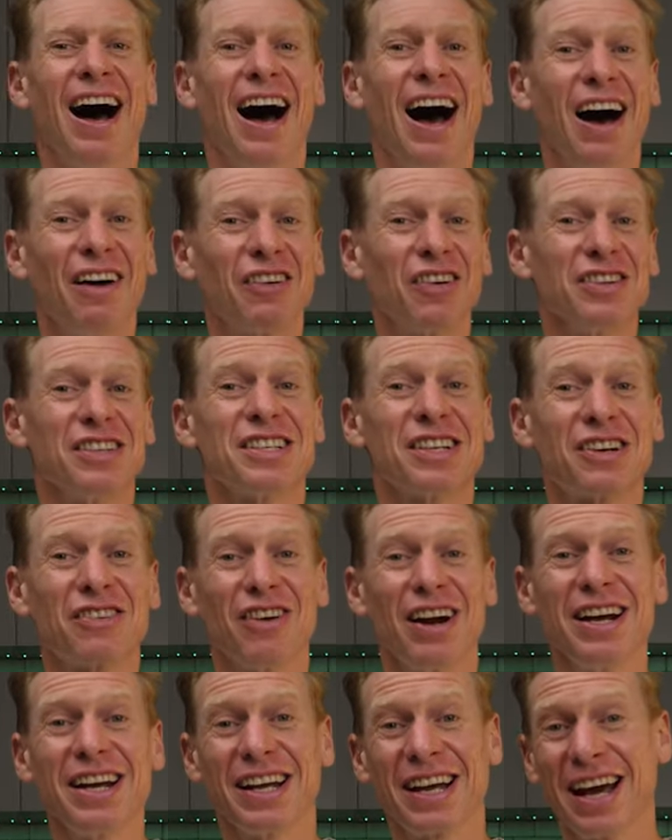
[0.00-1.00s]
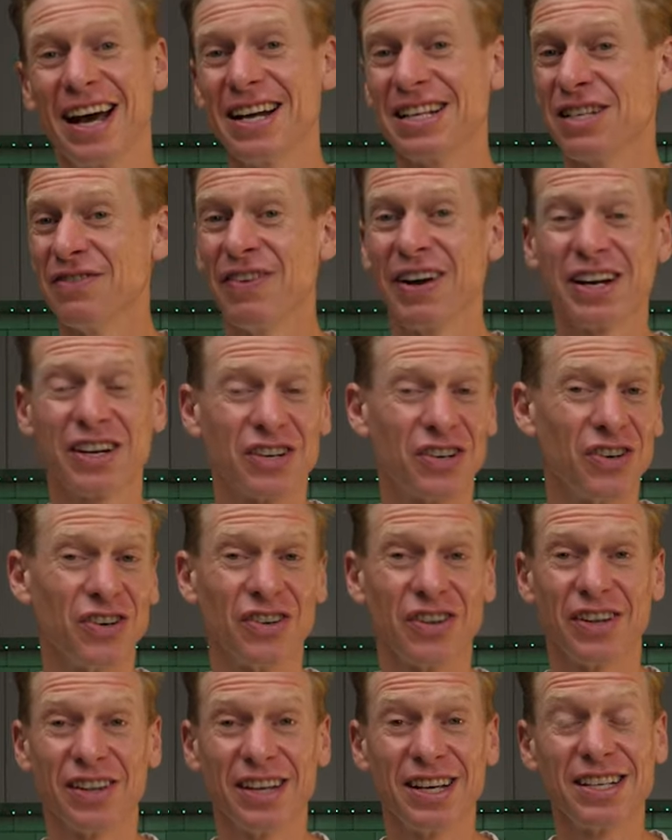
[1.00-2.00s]
I've gone to great care to make
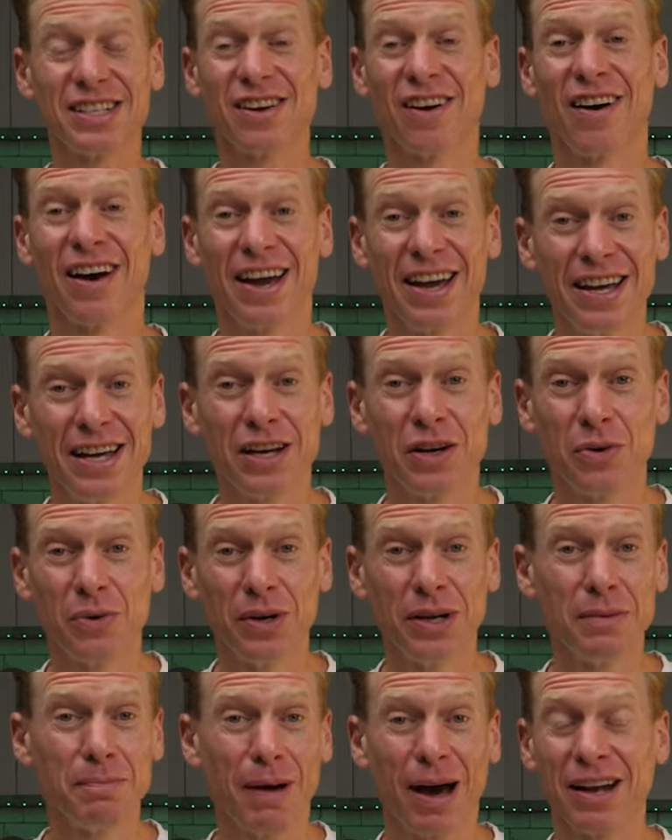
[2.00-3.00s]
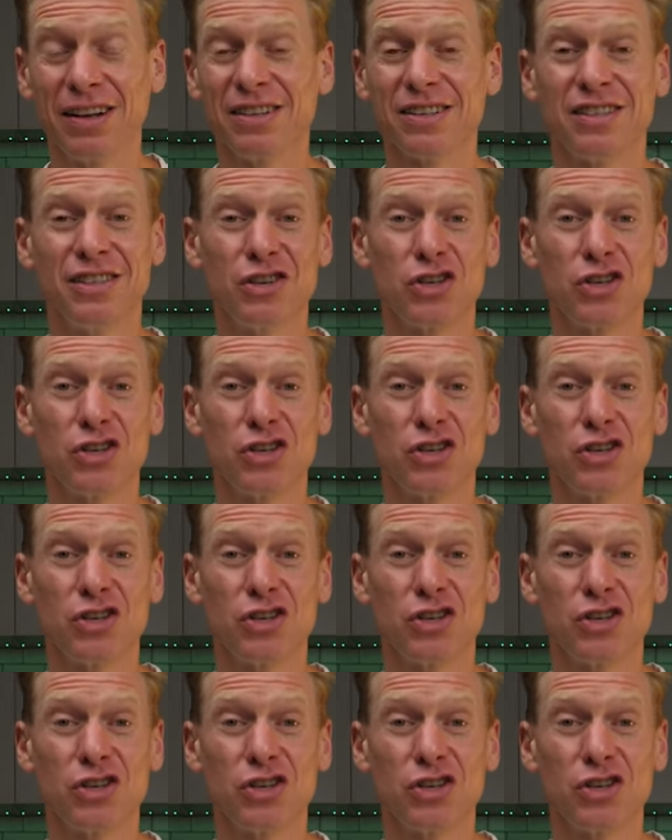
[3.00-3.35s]
sure that these are equally balanced